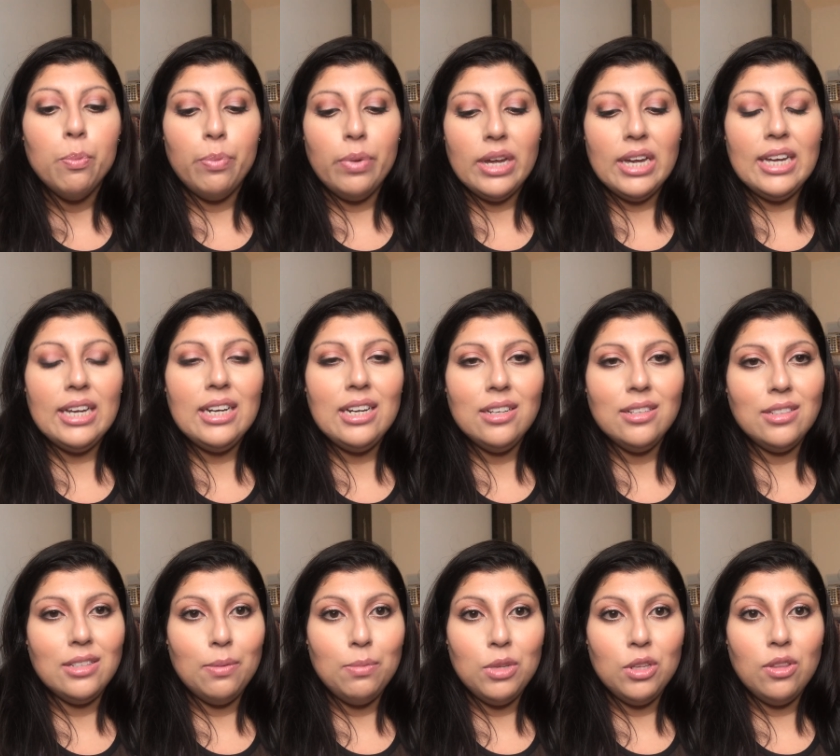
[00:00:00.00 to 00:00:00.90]
but it
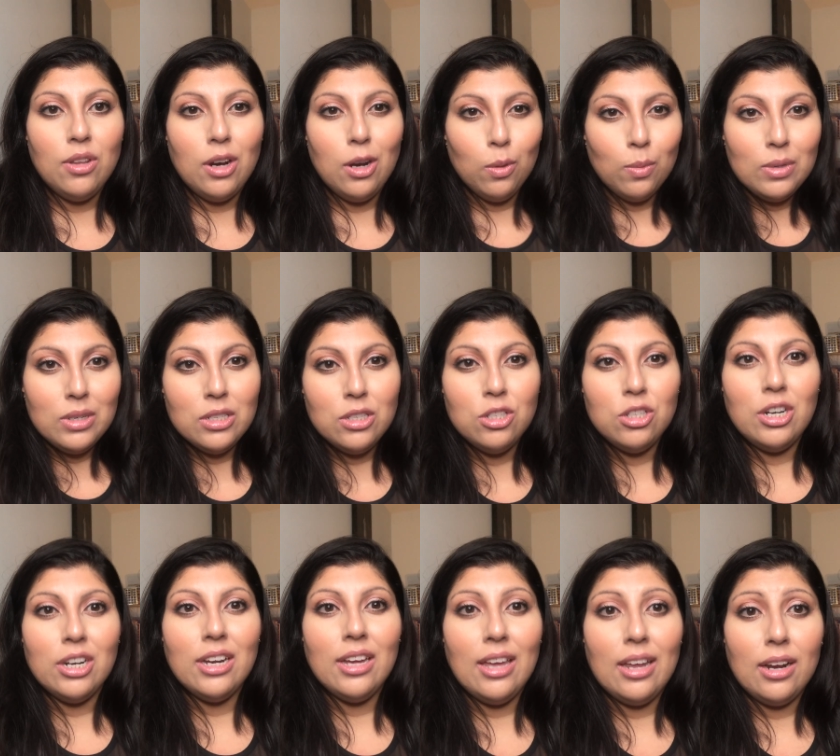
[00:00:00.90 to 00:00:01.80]
is something that I want to
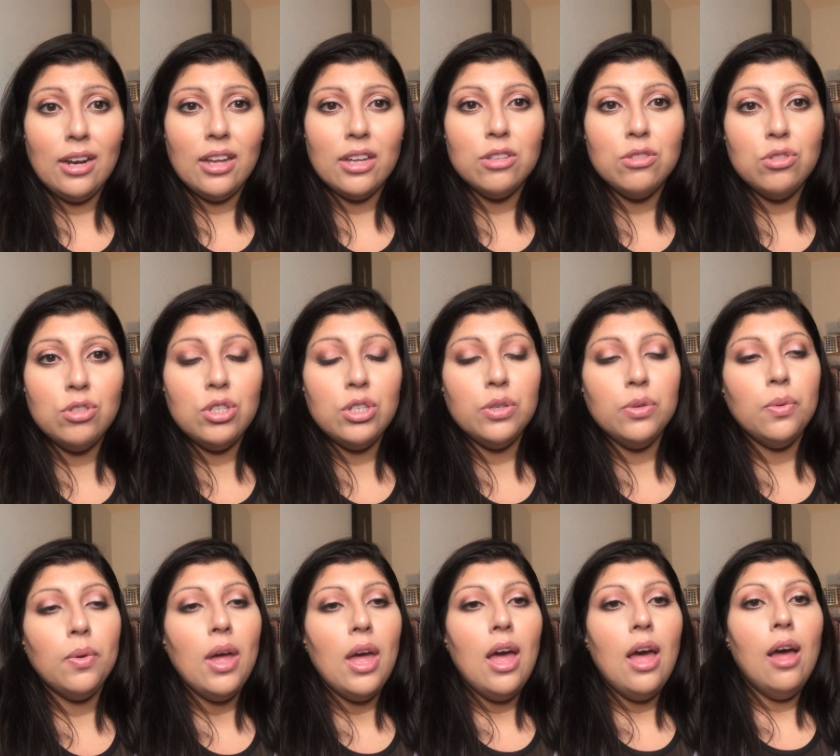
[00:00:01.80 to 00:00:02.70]
start getting
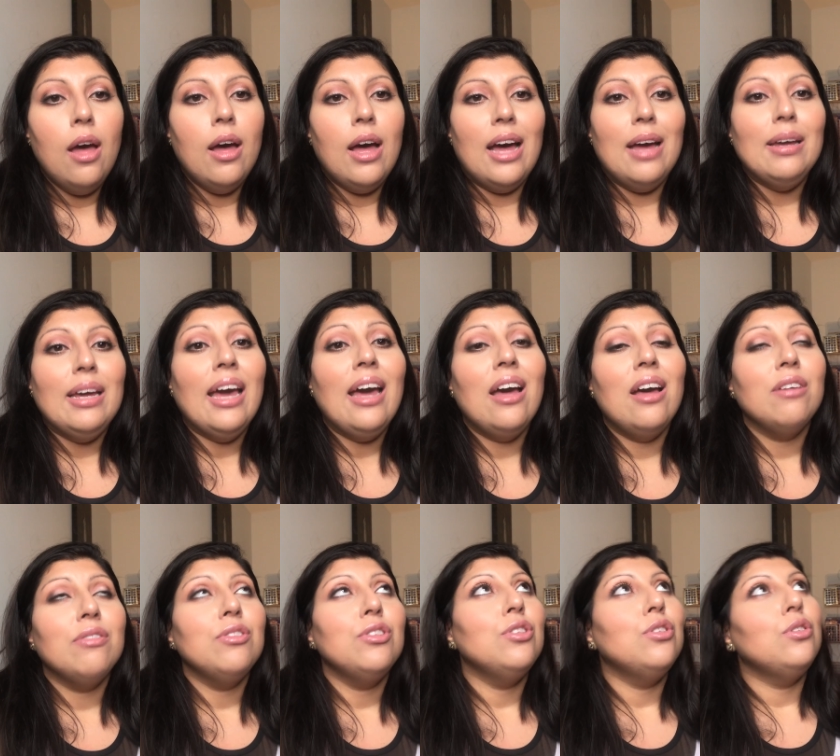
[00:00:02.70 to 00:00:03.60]
into. I
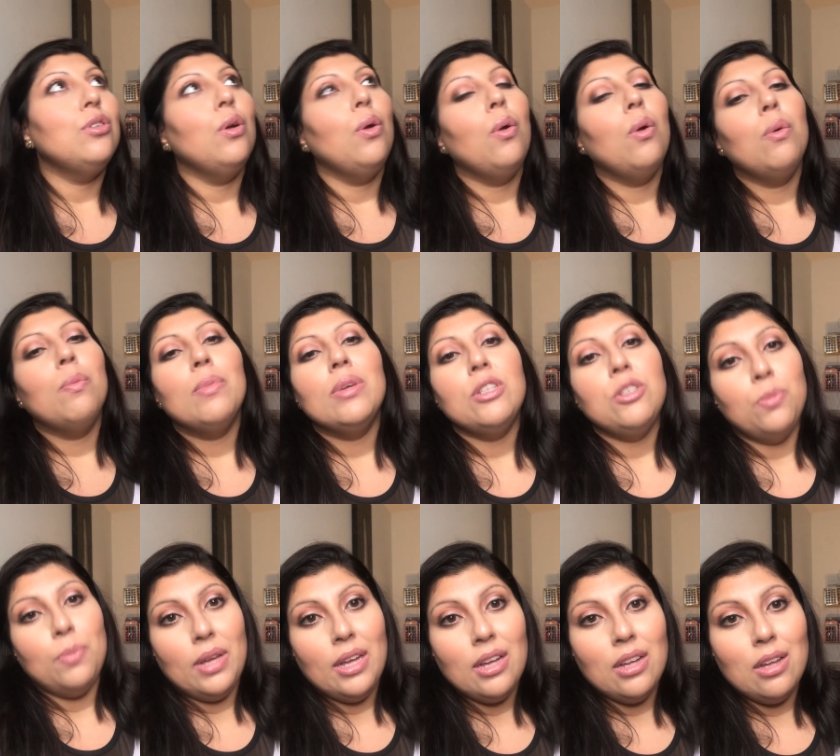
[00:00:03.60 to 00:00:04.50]
have so
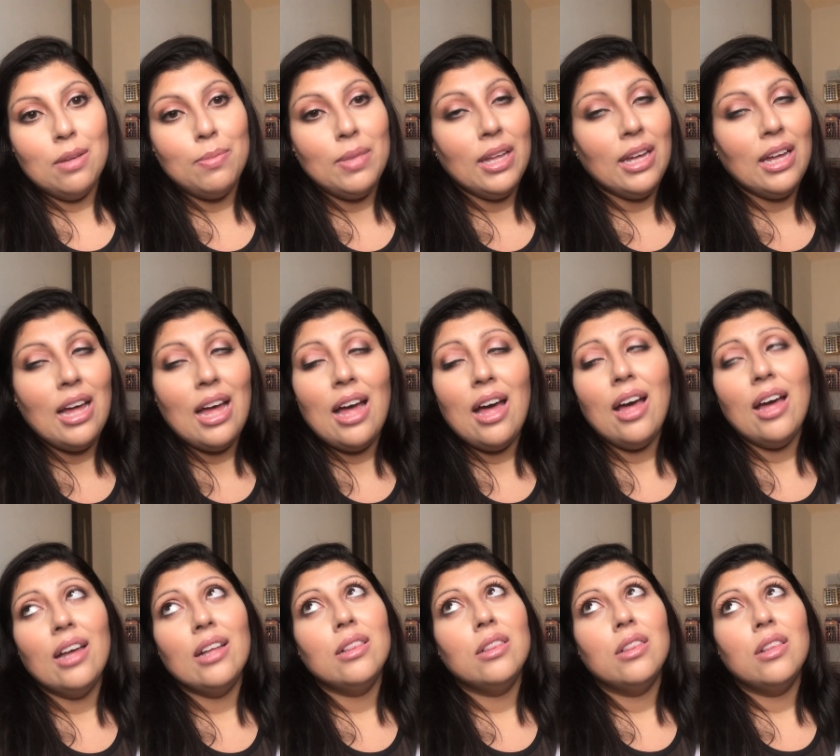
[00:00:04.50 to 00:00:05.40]
much makeup. Like,
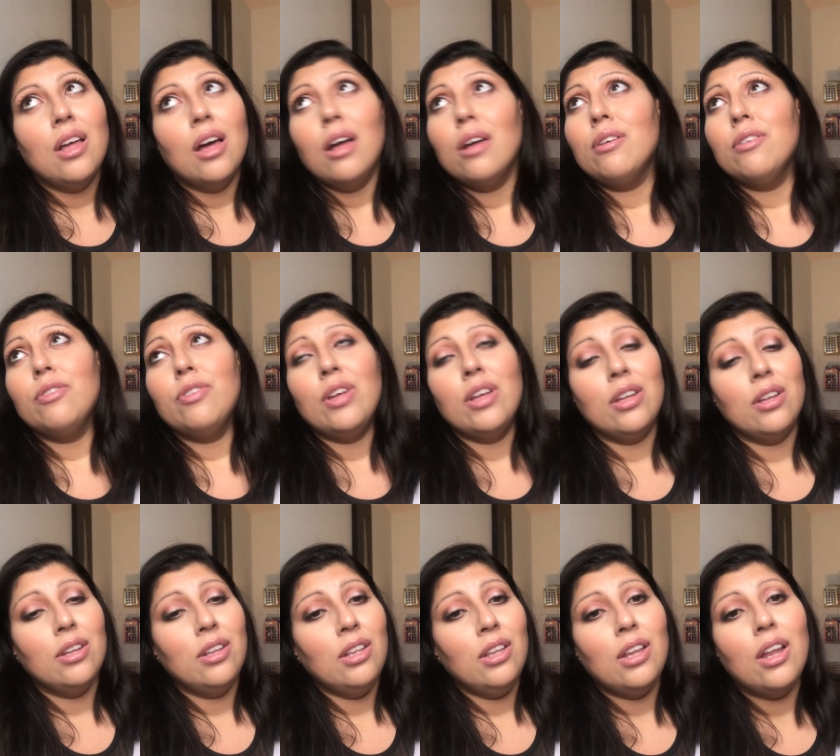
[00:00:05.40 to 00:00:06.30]
I love
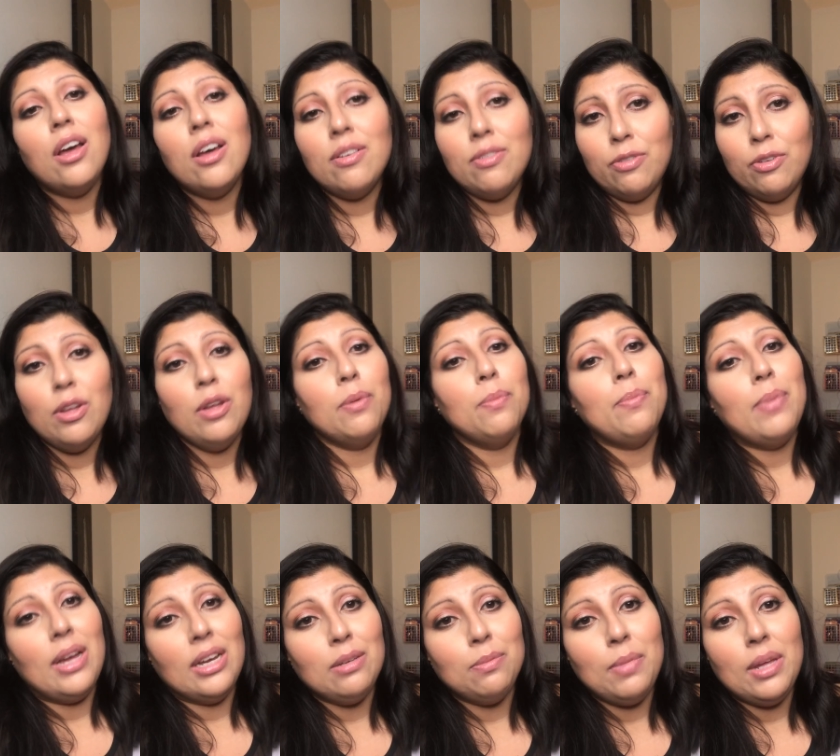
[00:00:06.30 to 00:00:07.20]

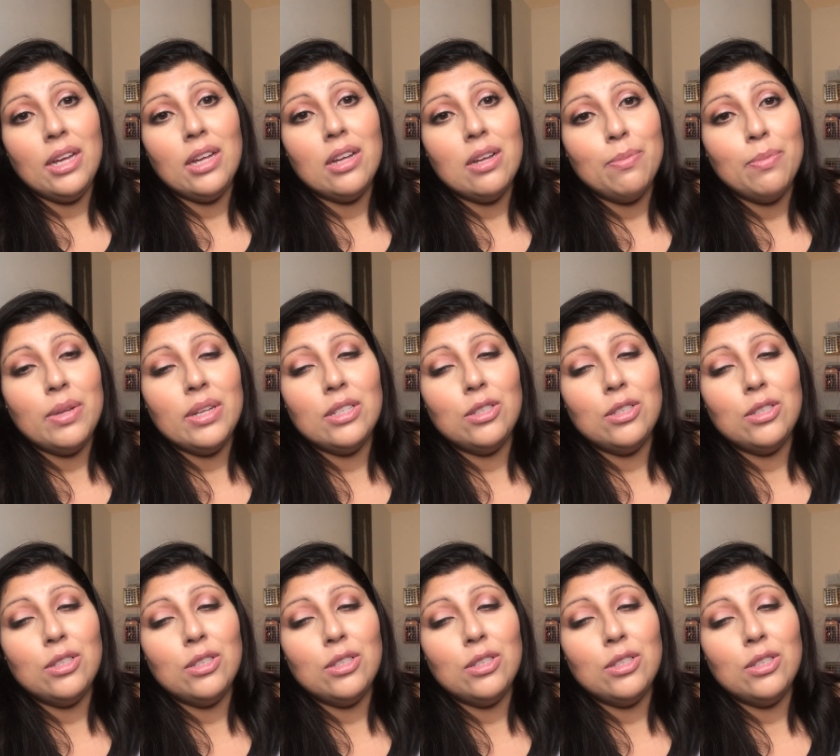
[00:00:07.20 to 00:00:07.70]
buying makeup.